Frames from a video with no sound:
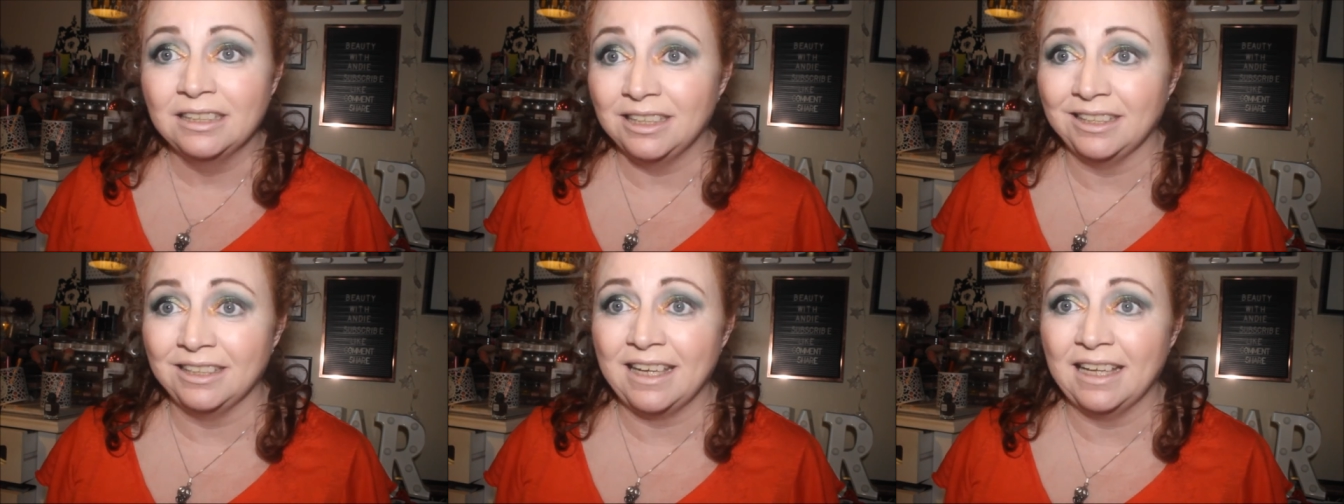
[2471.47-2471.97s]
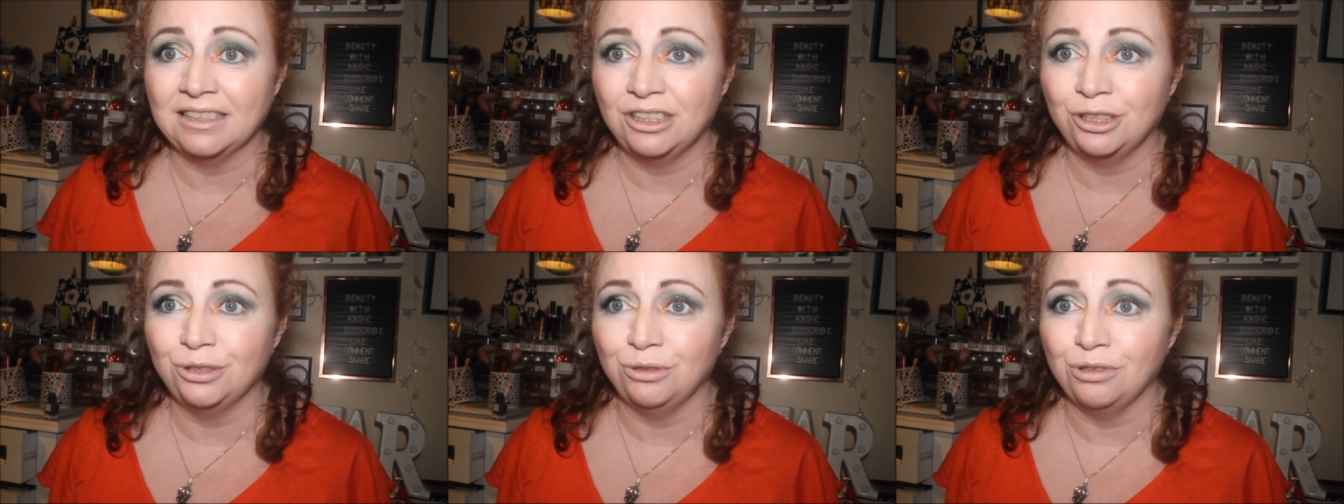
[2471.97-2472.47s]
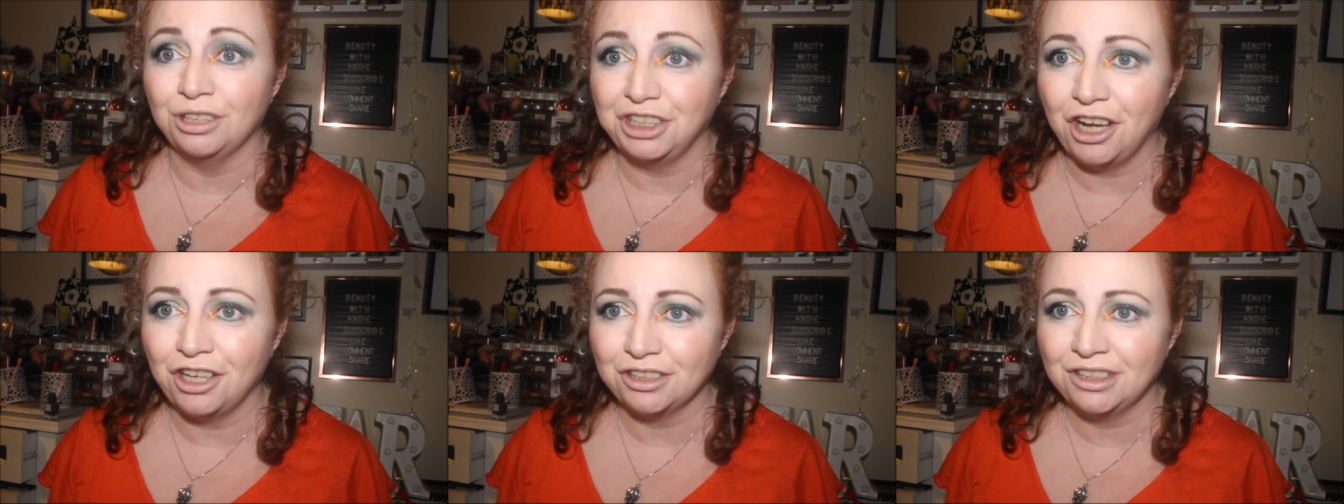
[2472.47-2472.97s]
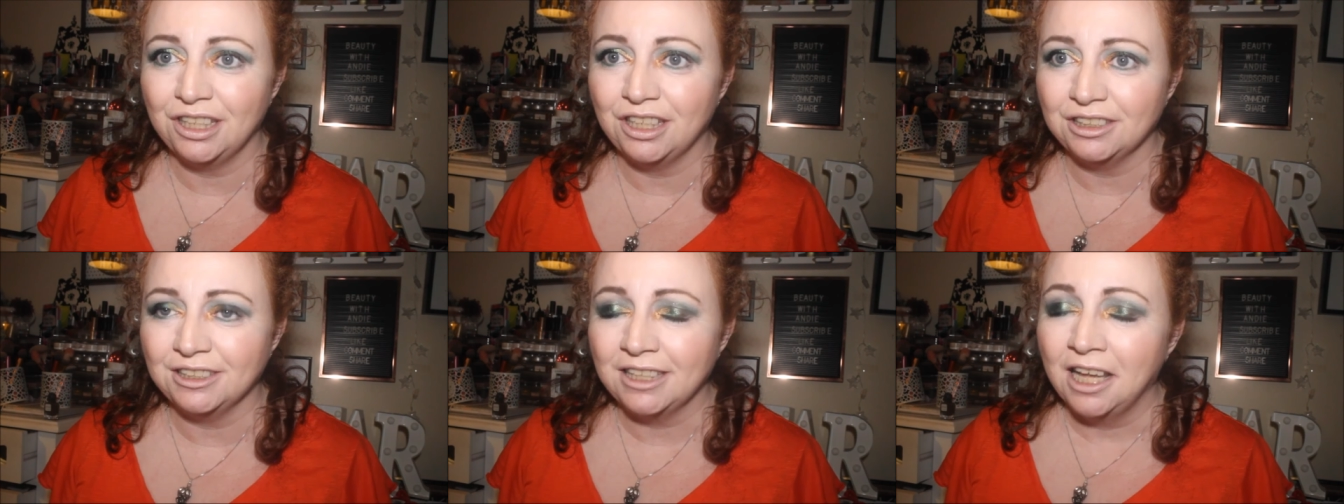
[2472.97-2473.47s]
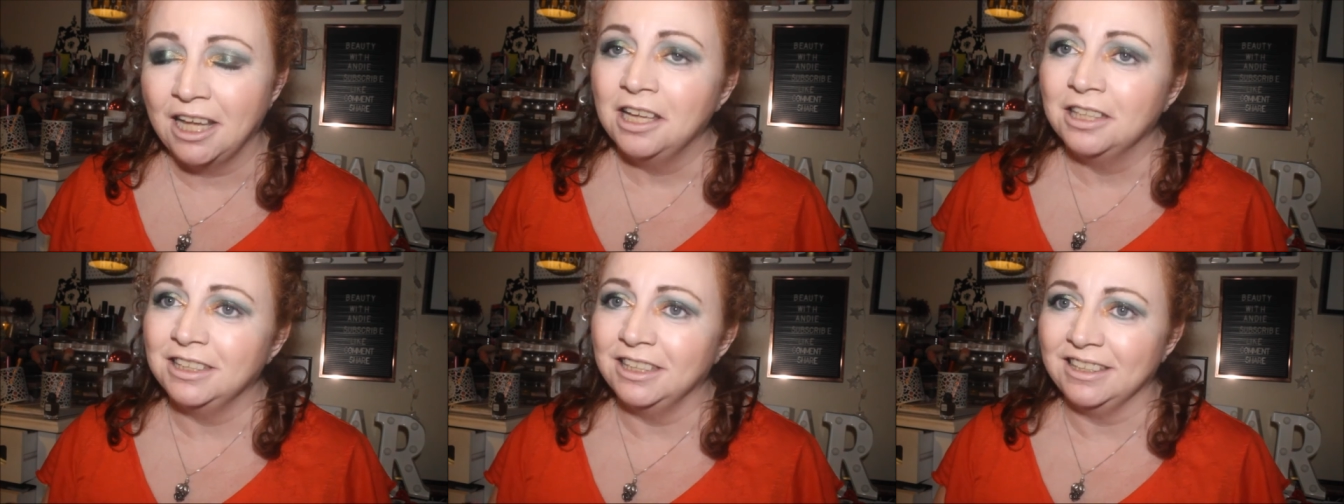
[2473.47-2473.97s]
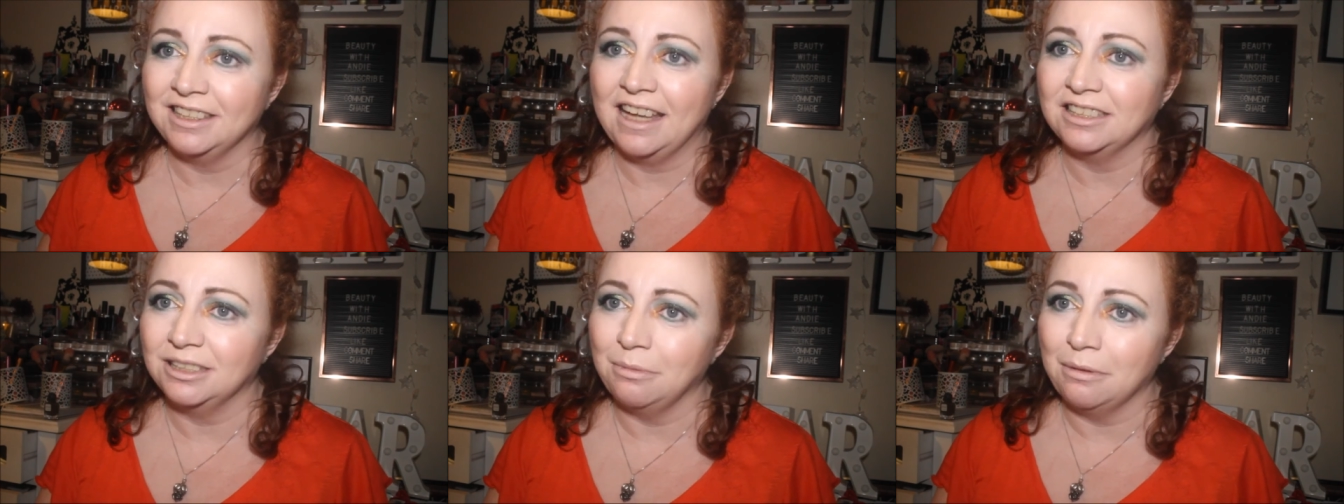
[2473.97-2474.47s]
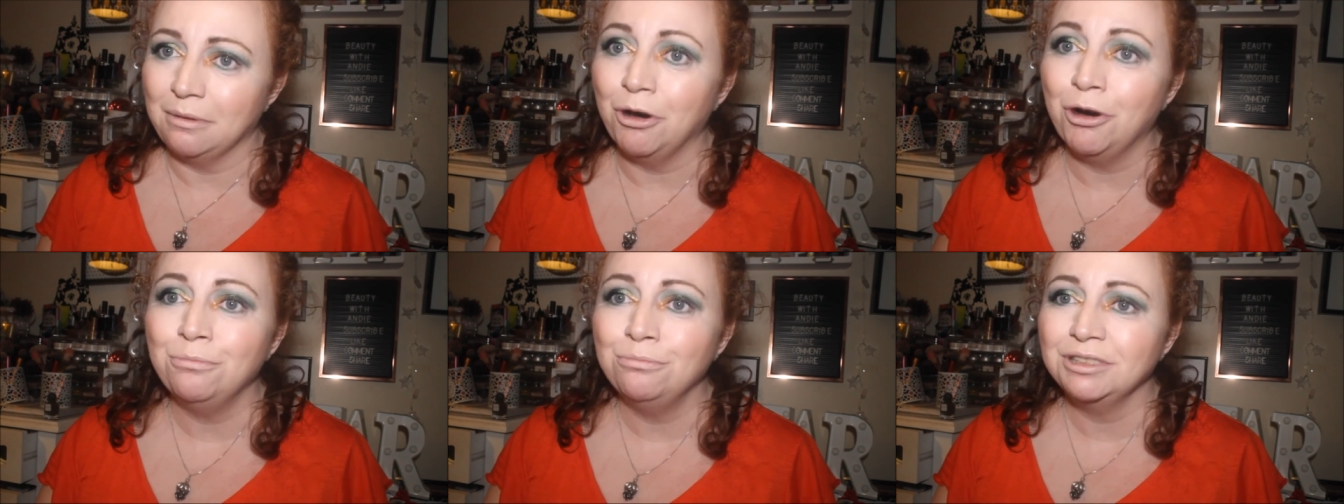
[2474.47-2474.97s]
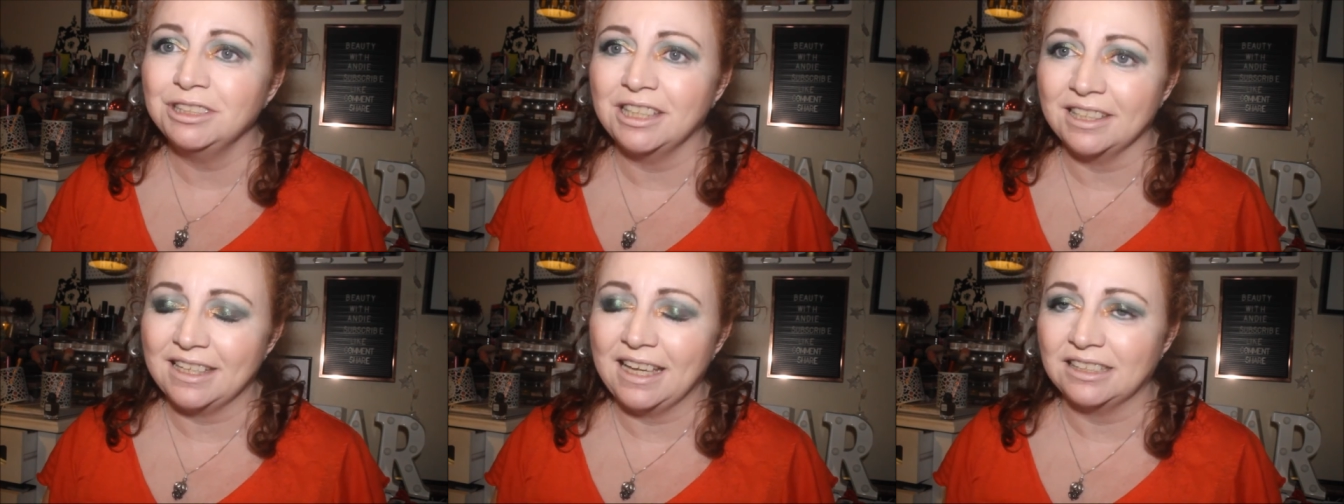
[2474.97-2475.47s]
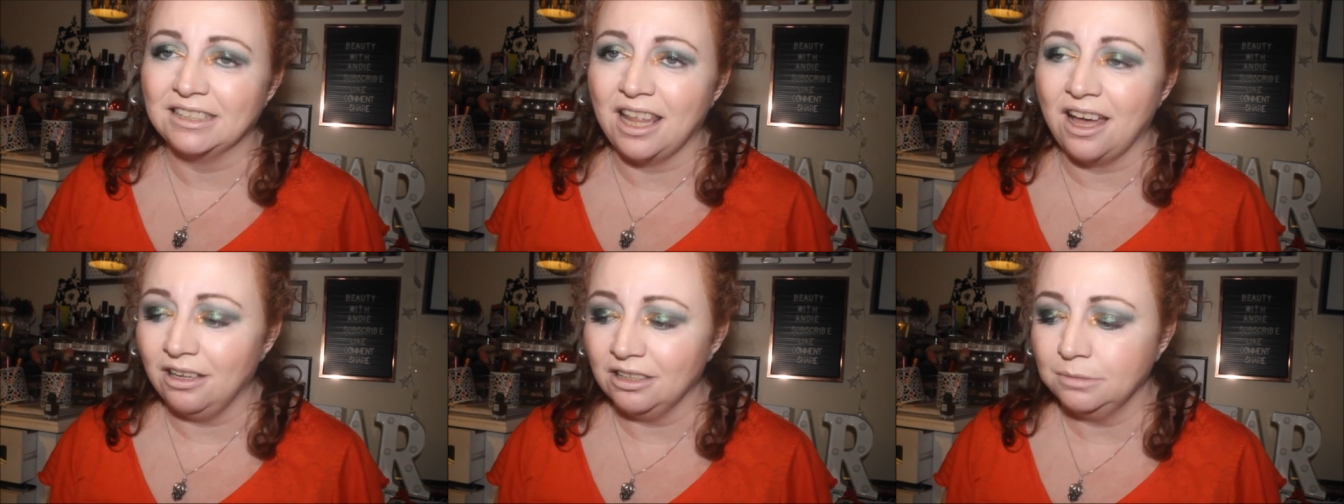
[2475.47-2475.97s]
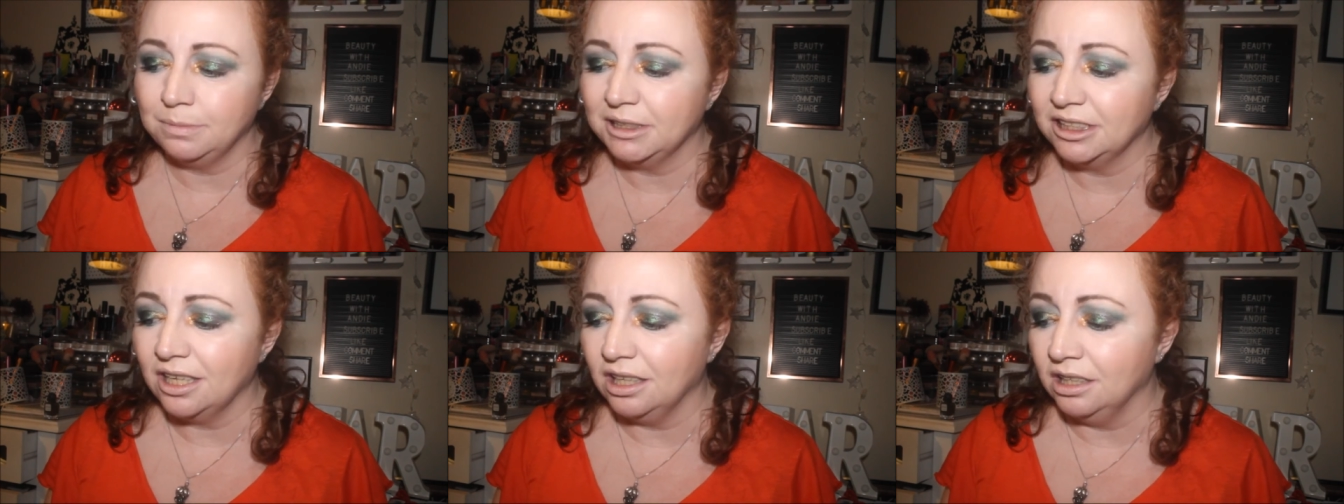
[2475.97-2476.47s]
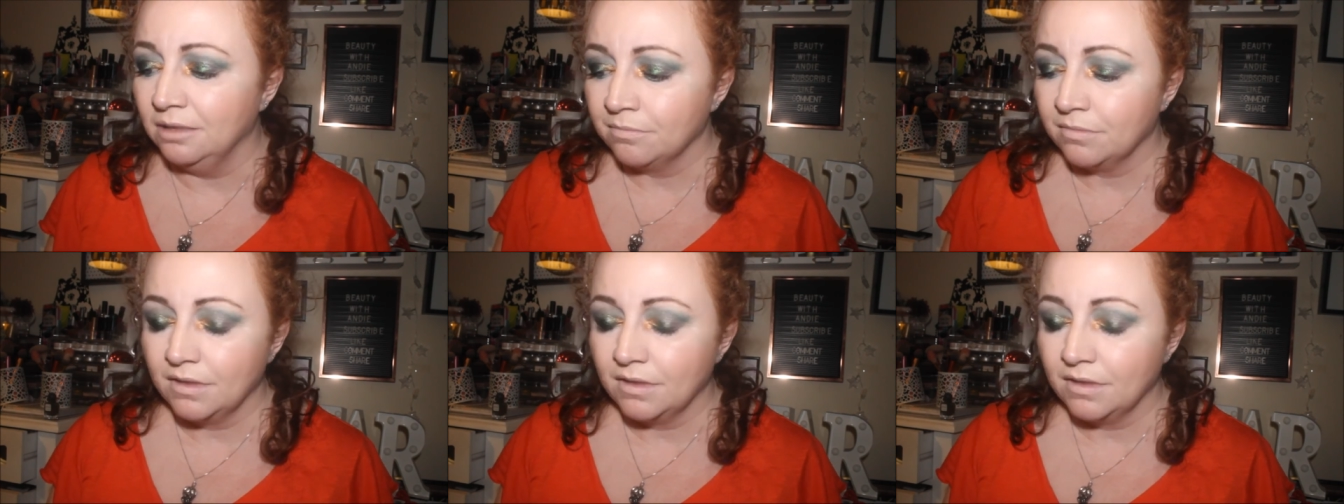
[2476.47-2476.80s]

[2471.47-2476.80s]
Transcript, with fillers: Didn't get to the doctors didn't get to my mum's, didn't get to the hospital.